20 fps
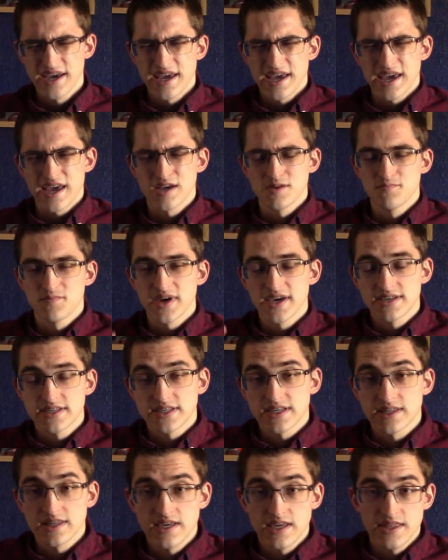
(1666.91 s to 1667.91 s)
And
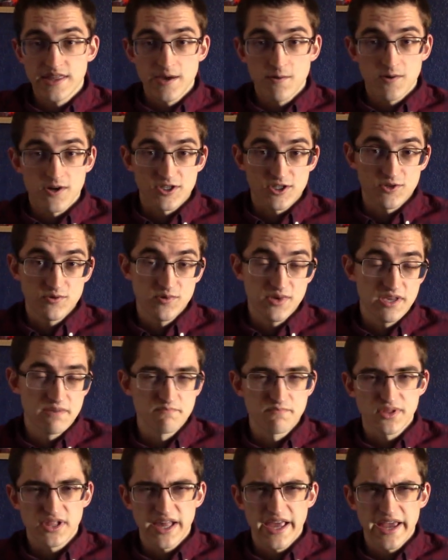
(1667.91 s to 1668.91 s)
basically they want to
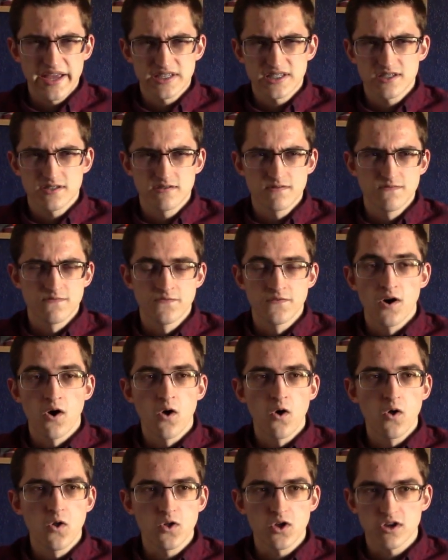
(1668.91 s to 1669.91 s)
implant
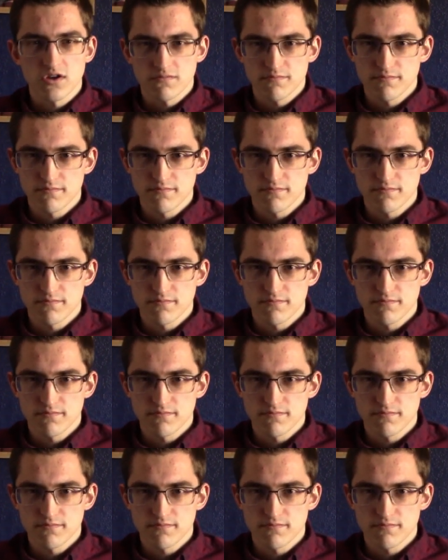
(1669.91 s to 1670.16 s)
Valg